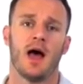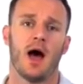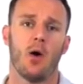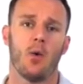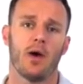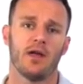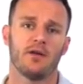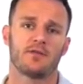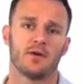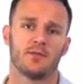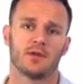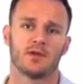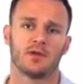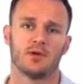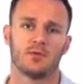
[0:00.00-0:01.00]
away from
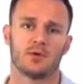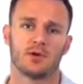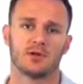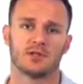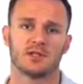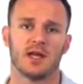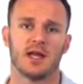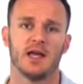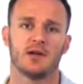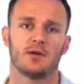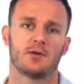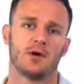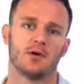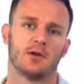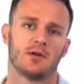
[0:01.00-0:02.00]
the humerus in a
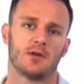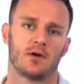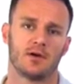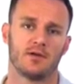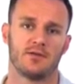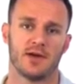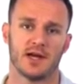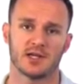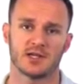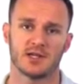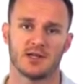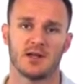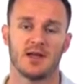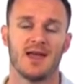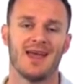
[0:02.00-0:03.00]
rotatory
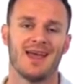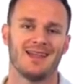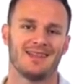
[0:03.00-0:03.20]
fashion,